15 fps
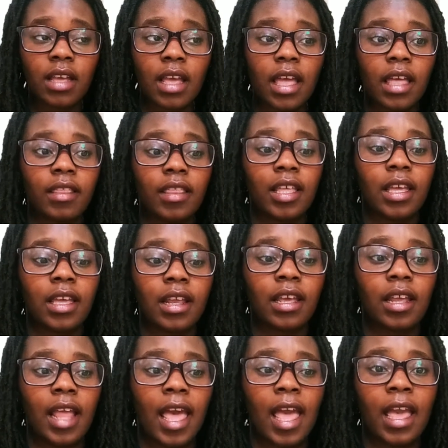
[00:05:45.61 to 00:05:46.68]
And
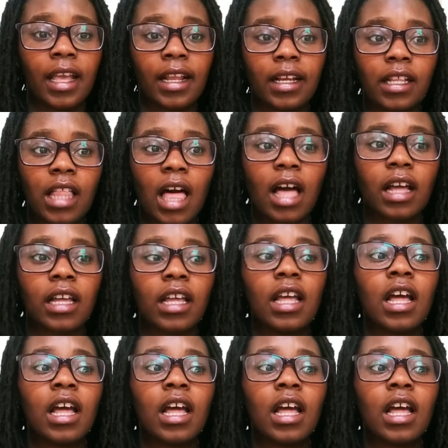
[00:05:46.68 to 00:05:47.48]
then at 8 o'clock,